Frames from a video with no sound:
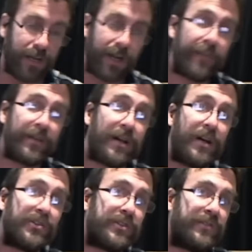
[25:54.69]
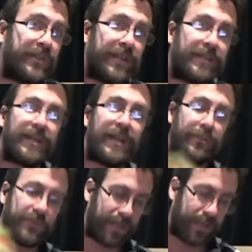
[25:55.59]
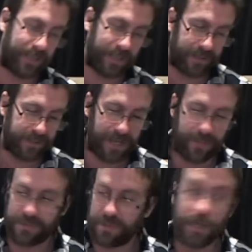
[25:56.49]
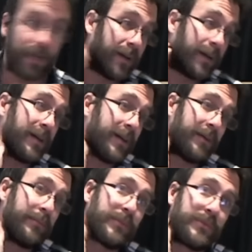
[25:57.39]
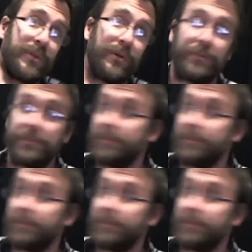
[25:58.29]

I have like a hundred three D S games and D S games. Um, so